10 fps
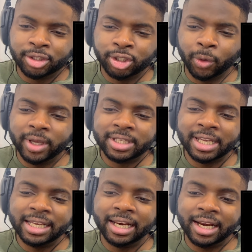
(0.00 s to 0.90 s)
So is
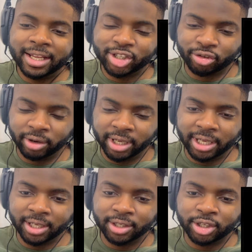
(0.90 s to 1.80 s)
he
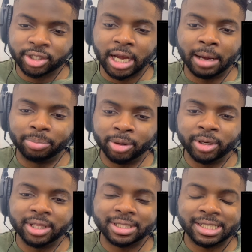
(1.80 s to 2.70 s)
literally just
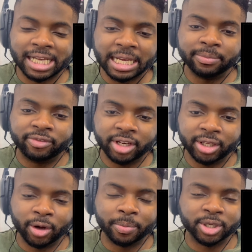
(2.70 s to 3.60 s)
uploading the same
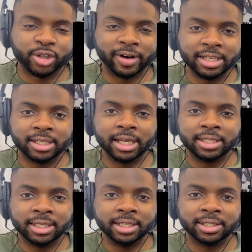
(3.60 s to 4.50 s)
video but
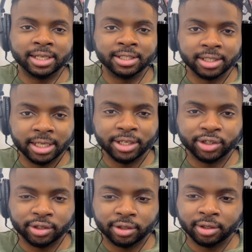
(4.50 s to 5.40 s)
translated into
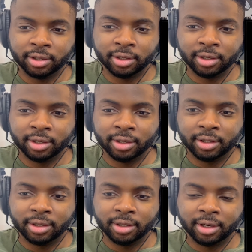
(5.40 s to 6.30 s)
Indonesian?
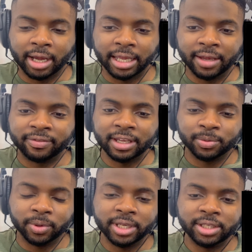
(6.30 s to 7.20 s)
Like, if that's
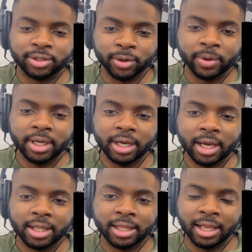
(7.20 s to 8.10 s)
what he's doing,
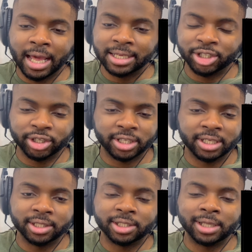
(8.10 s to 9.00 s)
then that's just
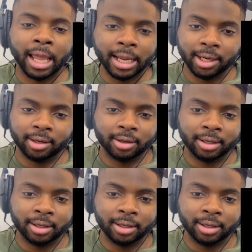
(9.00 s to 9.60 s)
insane.